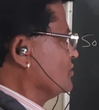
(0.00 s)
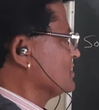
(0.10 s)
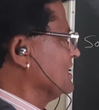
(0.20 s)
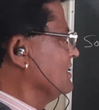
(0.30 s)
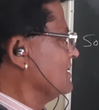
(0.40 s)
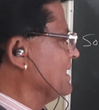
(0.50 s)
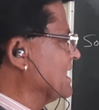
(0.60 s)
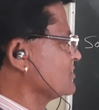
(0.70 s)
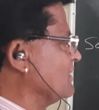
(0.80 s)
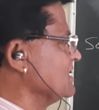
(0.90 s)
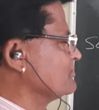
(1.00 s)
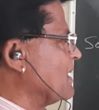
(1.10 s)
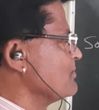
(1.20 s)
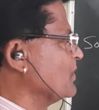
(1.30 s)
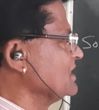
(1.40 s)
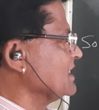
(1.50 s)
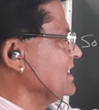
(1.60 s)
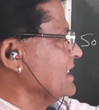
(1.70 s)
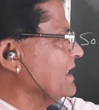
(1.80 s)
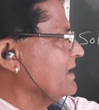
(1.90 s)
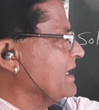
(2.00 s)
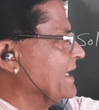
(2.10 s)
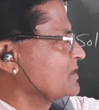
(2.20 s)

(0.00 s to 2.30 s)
you see x1 is 5.3,